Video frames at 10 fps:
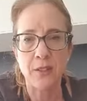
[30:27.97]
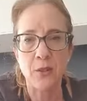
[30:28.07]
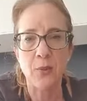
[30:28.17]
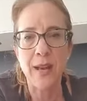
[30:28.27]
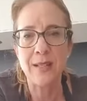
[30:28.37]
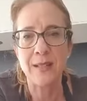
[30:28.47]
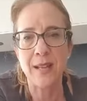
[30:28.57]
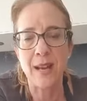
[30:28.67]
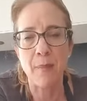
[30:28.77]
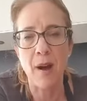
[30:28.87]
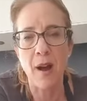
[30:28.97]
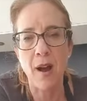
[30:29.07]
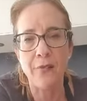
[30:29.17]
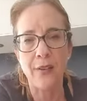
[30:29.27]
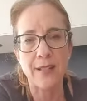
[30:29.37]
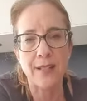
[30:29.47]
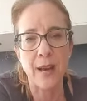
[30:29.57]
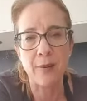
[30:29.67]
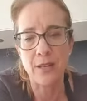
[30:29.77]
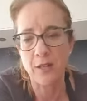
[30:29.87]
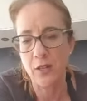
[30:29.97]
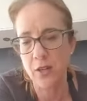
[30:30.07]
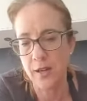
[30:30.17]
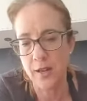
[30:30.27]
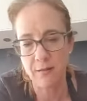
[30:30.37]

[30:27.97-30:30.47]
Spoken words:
20. Perfect, Sabin, you got it.